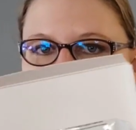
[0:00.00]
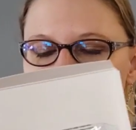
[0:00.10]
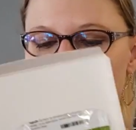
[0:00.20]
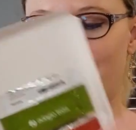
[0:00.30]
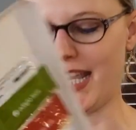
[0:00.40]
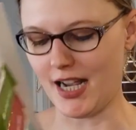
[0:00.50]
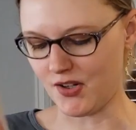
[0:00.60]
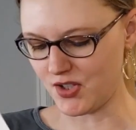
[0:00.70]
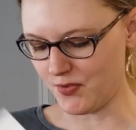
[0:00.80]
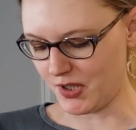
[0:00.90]
have to take it
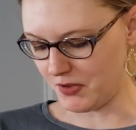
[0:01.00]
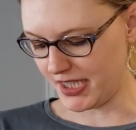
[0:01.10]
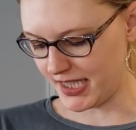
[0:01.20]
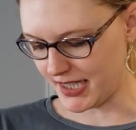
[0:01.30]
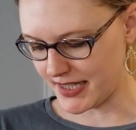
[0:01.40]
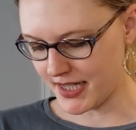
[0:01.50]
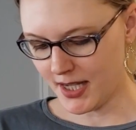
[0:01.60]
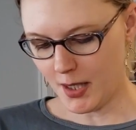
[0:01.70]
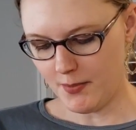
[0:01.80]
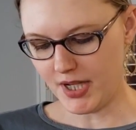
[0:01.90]
out to read what it is.
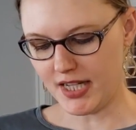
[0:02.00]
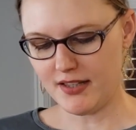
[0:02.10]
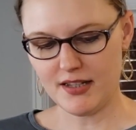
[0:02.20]
But